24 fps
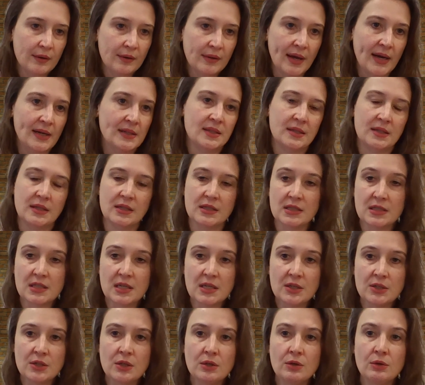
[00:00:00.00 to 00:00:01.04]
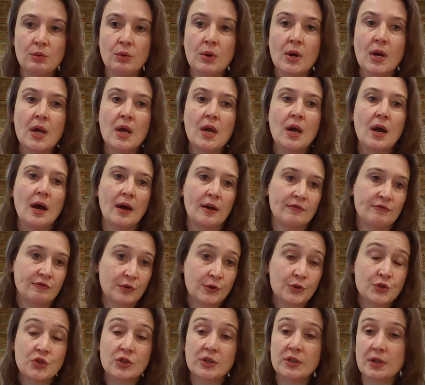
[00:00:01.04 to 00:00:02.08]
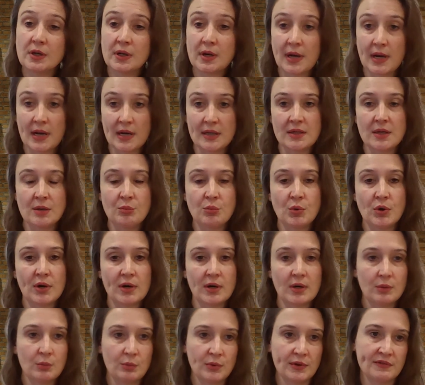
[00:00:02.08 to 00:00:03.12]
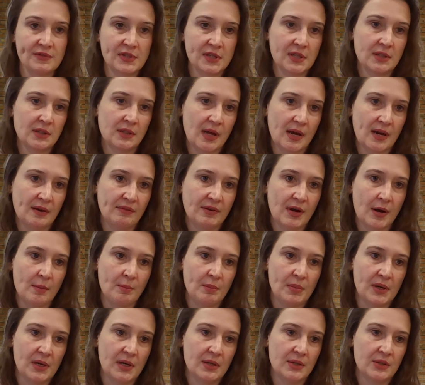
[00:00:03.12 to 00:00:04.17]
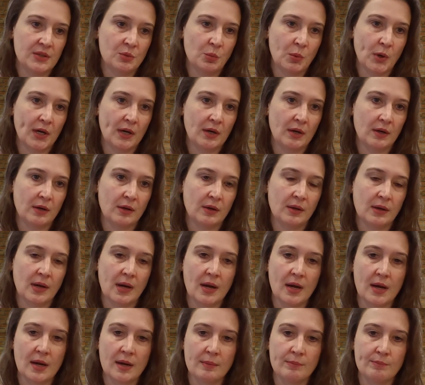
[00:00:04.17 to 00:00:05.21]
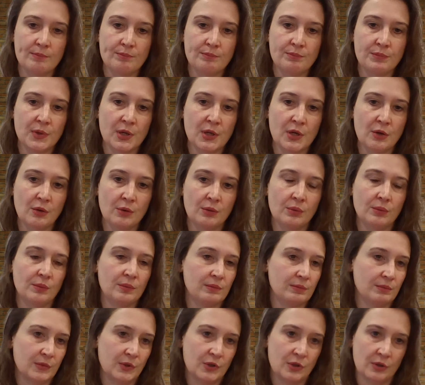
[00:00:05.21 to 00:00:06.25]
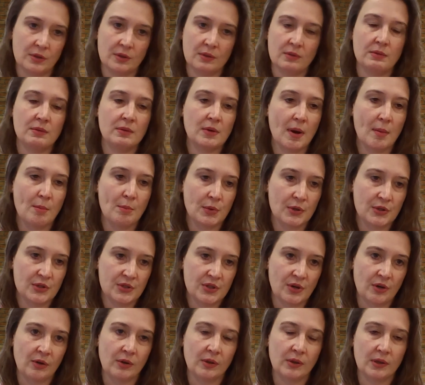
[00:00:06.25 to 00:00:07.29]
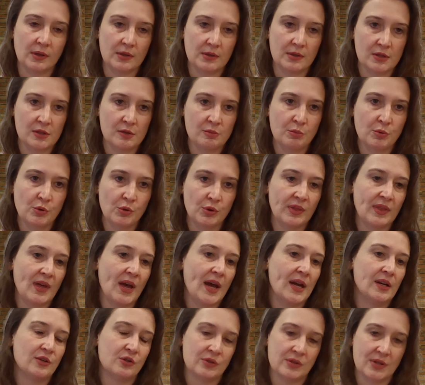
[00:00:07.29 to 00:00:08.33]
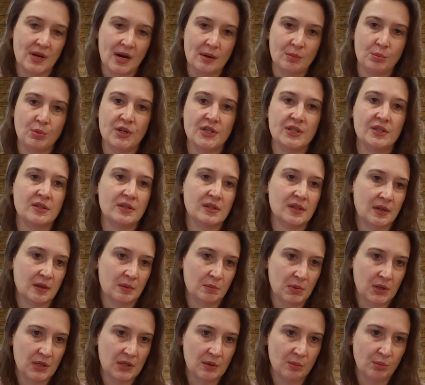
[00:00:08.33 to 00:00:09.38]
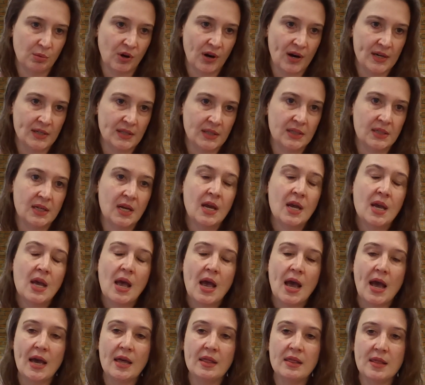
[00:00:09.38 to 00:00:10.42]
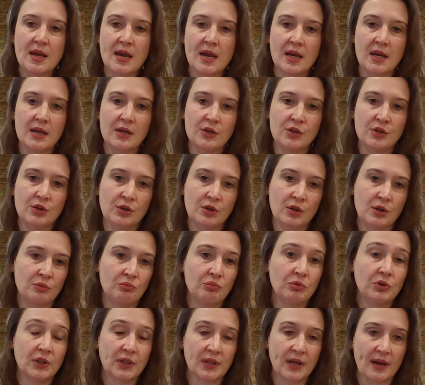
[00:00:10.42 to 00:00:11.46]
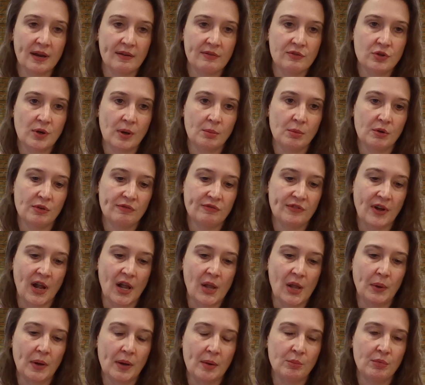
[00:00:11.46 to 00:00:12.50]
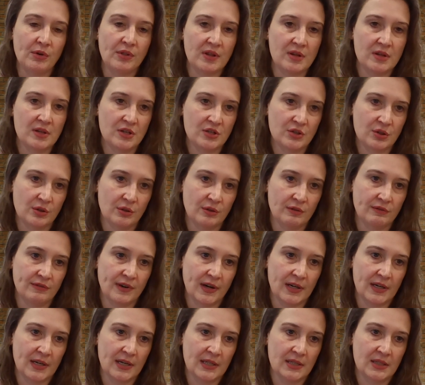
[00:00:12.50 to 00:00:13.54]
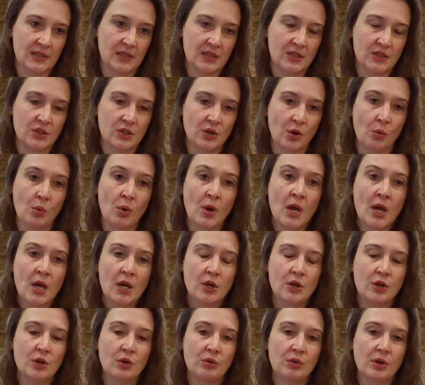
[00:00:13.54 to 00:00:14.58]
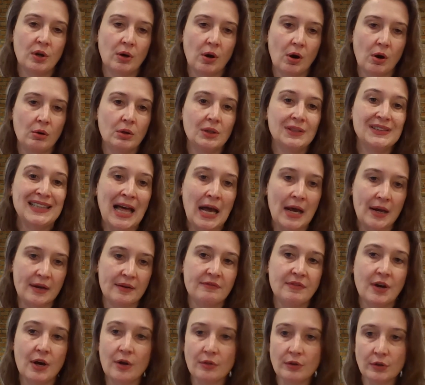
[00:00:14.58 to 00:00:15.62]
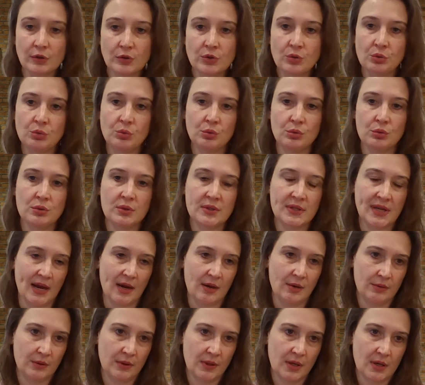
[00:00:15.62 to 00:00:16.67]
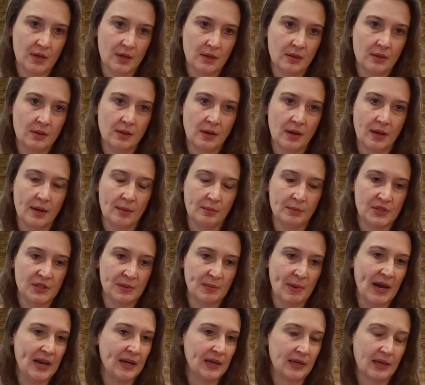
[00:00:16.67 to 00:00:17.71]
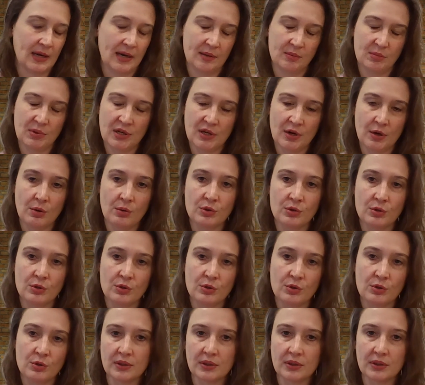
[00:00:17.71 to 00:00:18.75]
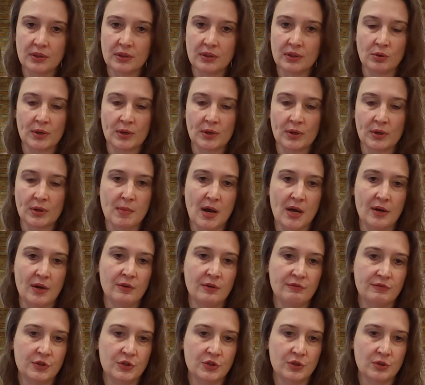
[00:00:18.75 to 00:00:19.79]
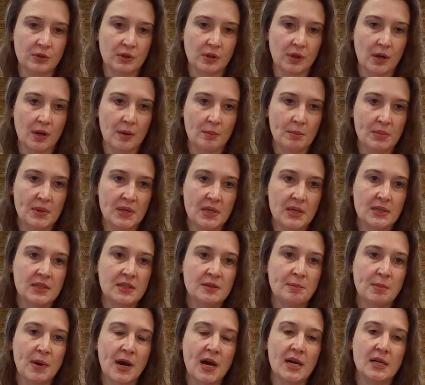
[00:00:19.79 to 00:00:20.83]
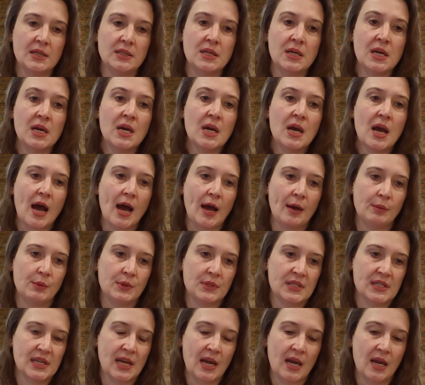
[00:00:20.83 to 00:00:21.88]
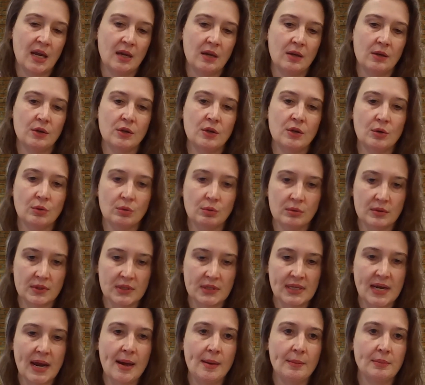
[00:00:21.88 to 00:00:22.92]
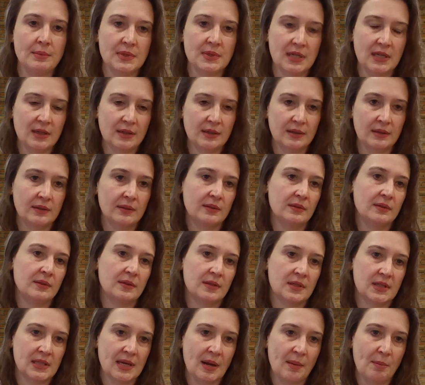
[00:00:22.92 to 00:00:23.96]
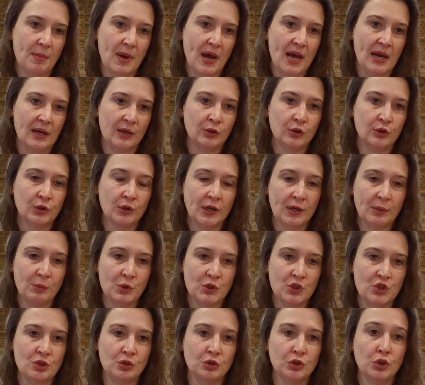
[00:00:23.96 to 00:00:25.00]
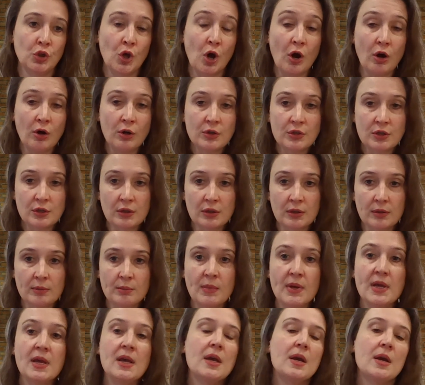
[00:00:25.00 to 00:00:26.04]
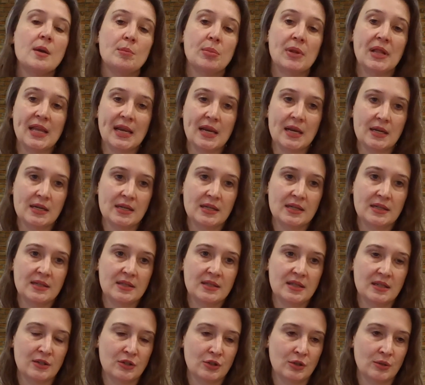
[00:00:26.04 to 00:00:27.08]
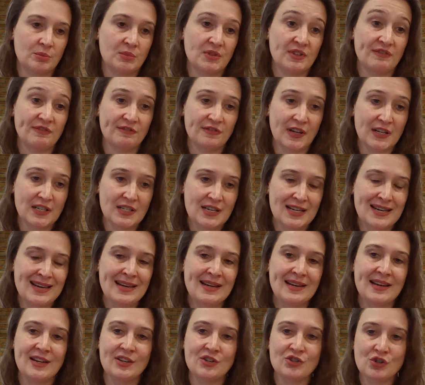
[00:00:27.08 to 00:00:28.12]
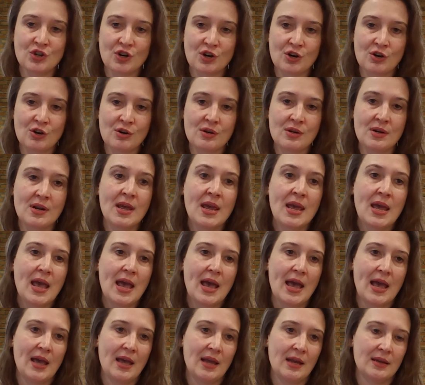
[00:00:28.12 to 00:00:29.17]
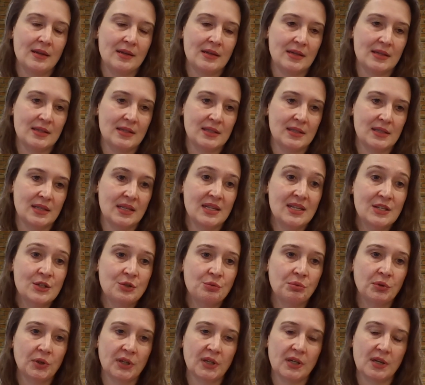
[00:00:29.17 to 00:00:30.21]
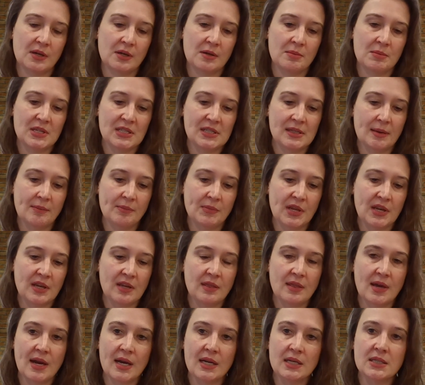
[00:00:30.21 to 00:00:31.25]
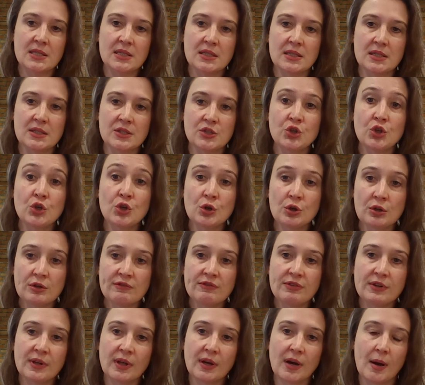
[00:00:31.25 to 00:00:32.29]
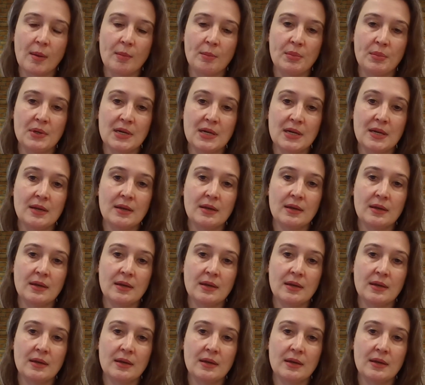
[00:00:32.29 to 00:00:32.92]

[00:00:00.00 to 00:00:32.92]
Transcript: that to continue, unfortunately, you're going to end up where we've seen a lot of companies where, your numbers aren't going to support that. Your stock price is going to be depressed. And then you're going to really have trouble following up with additional financing. So, there are a lot of other tools out there. SPAC and IPO are certainly a great model for certain companies, but I would say, stop, take a step back, look at what your long-term plan is in terms of funding and churn, and is this really going to be something that is good for the company